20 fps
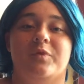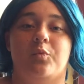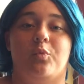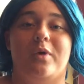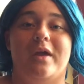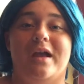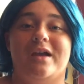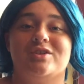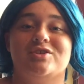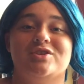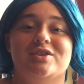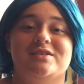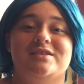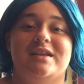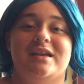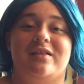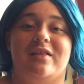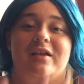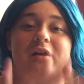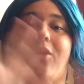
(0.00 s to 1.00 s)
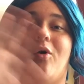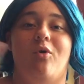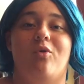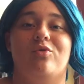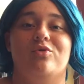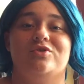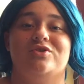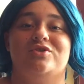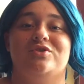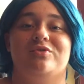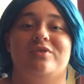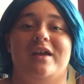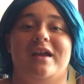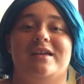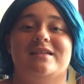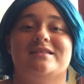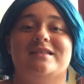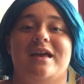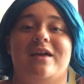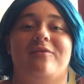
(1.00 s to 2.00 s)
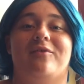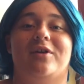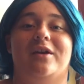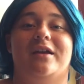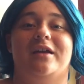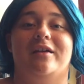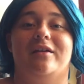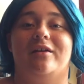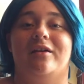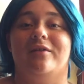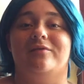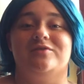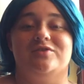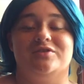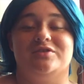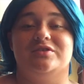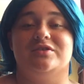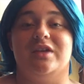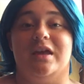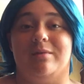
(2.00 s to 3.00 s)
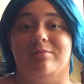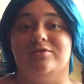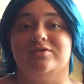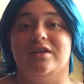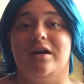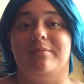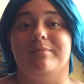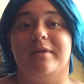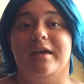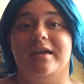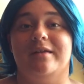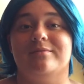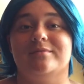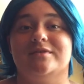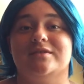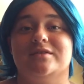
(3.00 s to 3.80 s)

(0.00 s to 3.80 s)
We actually take like a whole suitcase every year of just tabletop games,